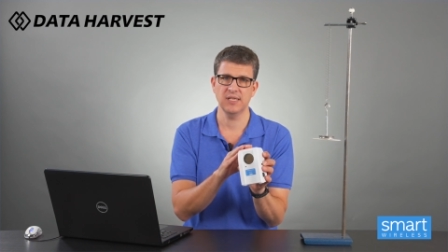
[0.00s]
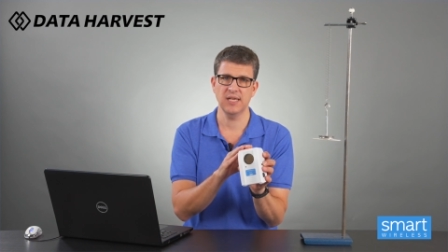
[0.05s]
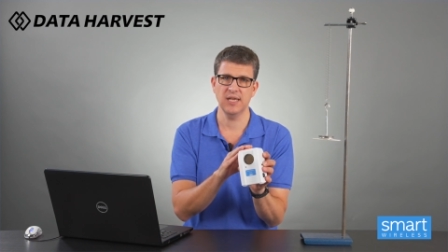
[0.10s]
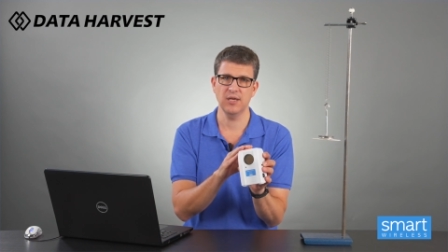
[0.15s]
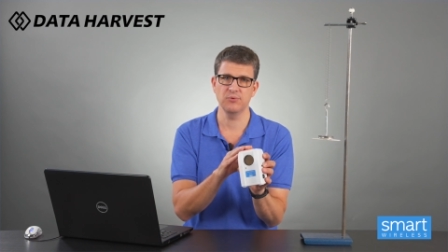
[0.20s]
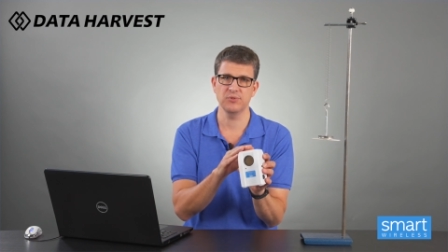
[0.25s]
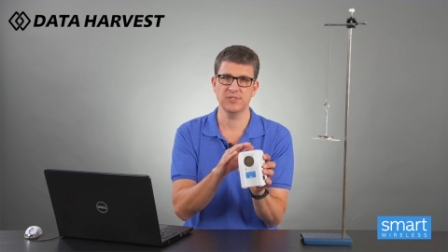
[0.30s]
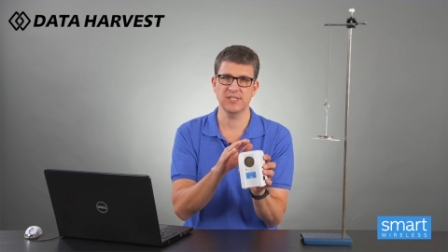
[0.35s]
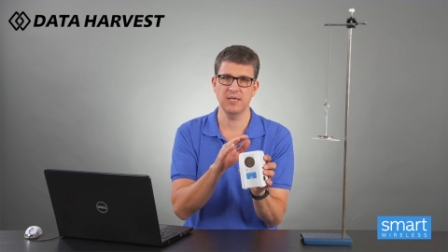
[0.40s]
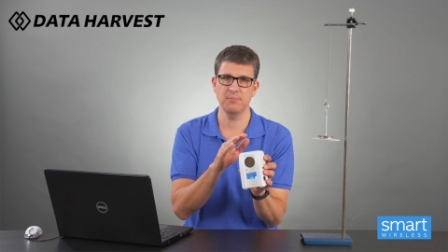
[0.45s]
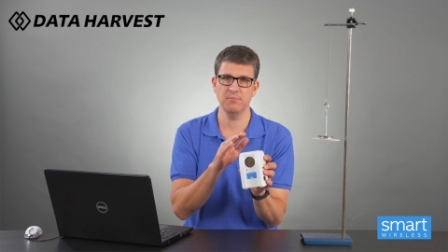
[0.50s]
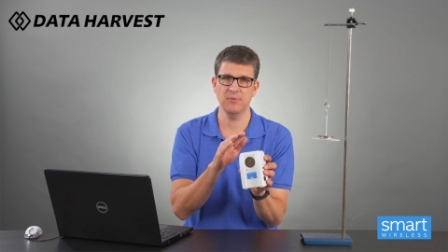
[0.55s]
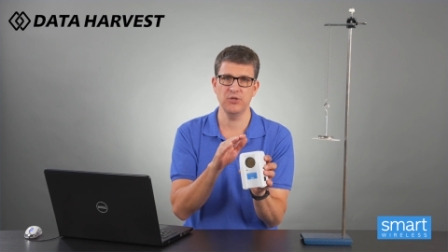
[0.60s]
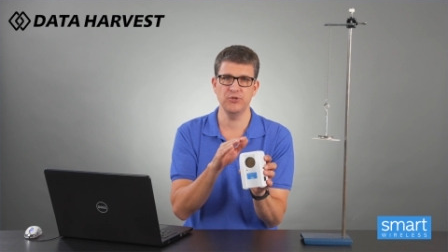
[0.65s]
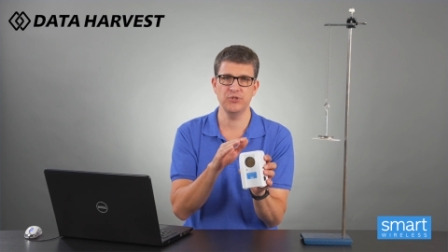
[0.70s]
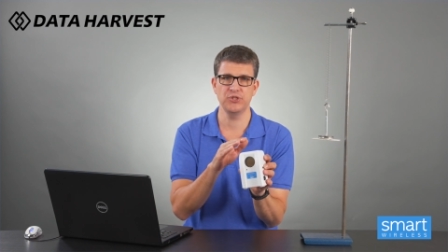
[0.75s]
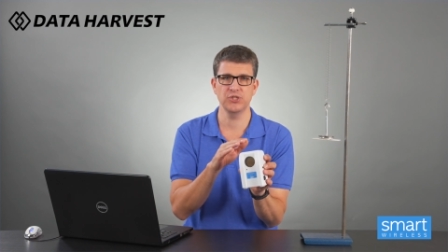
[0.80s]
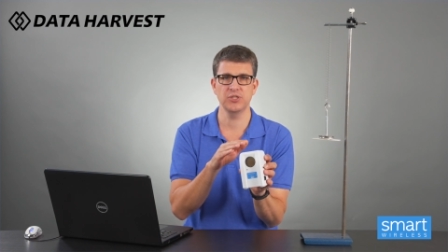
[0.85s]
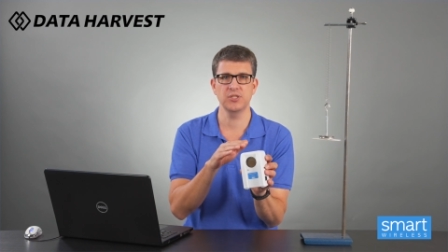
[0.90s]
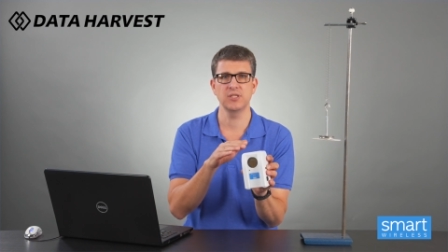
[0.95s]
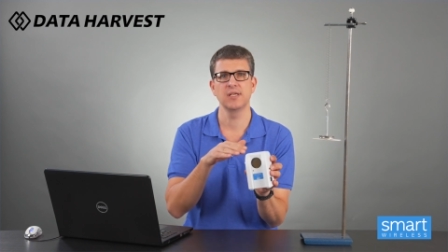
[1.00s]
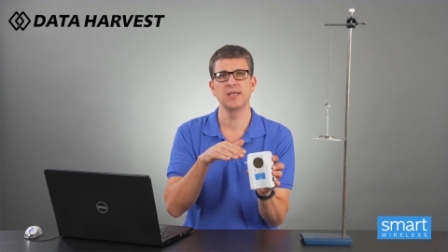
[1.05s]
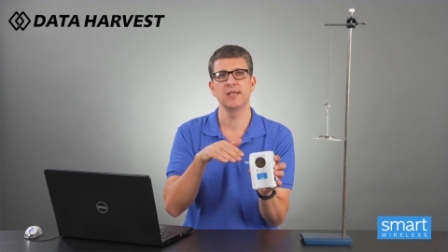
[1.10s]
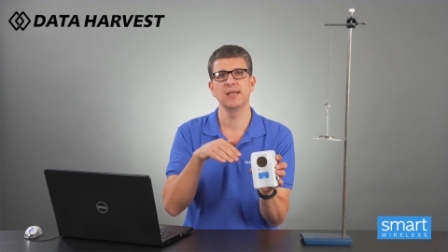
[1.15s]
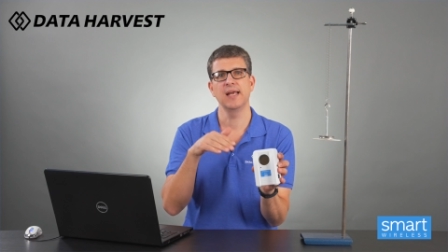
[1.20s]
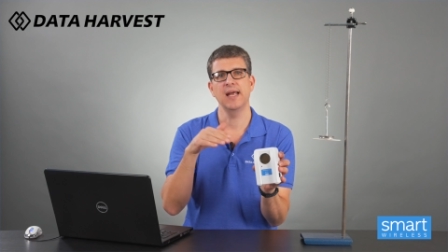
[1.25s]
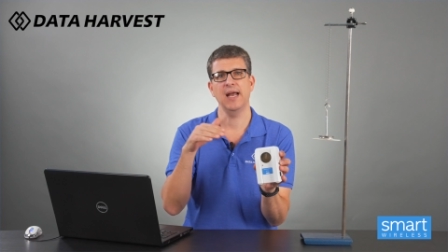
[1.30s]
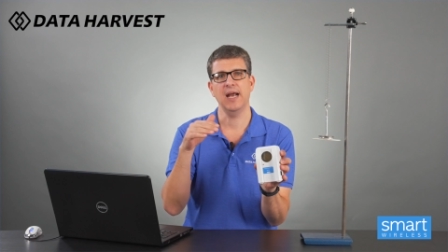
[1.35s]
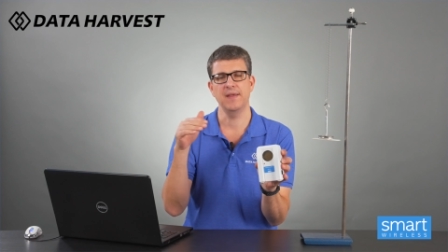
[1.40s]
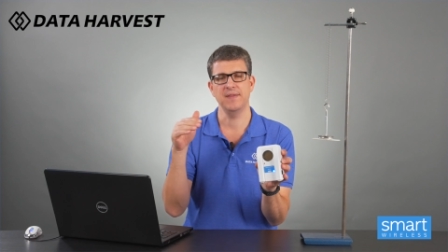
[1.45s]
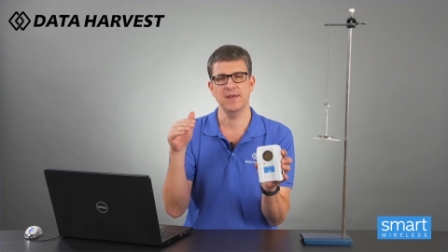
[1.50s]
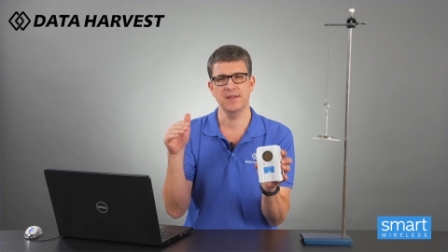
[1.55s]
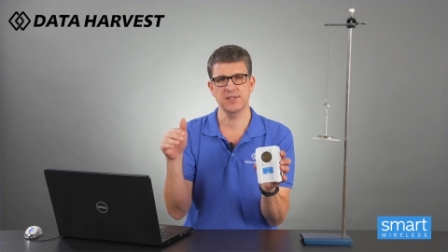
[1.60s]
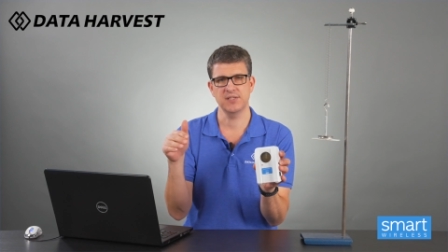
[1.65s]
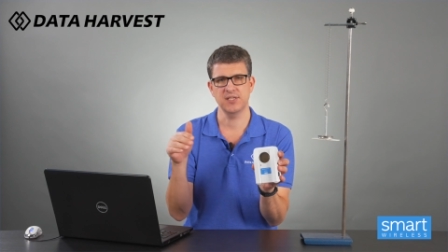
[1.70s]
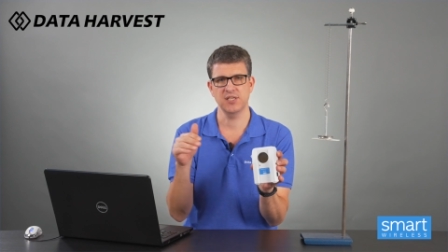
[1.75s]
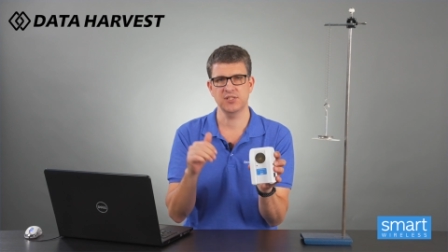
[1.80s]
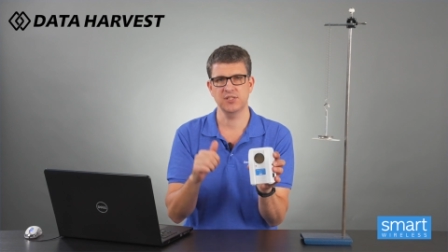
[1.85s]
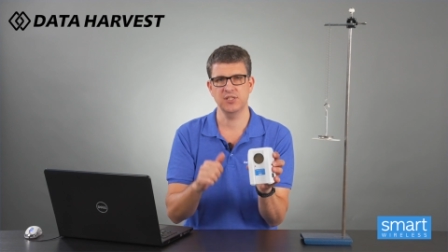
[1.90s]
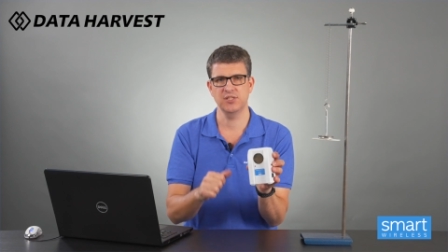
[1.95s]
It will say motion, and then the
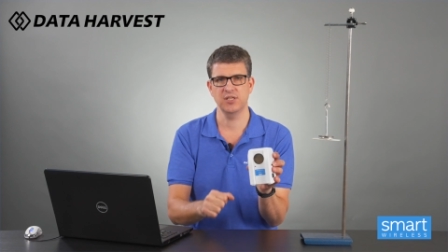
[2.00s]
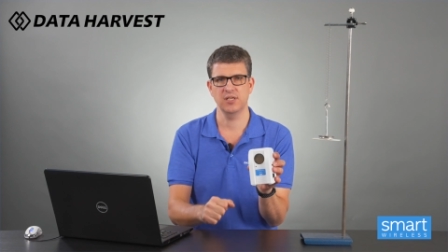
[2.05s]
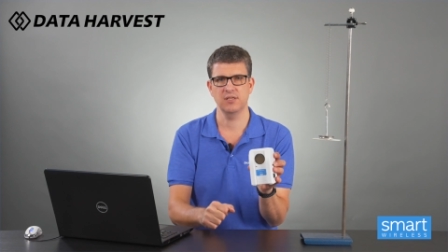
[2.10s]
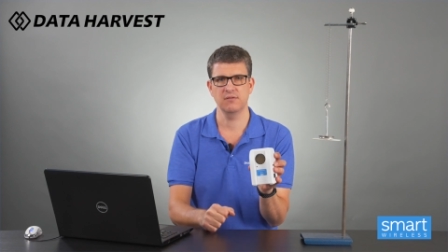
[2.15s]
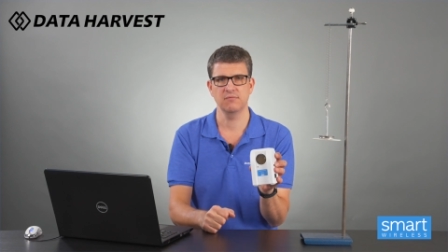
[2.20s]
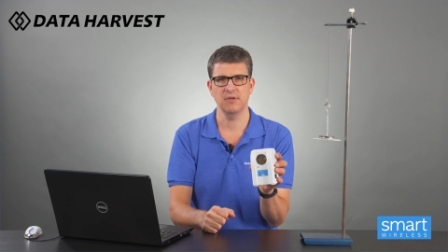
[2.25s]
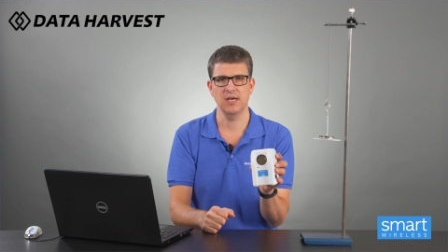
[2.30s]
6 digit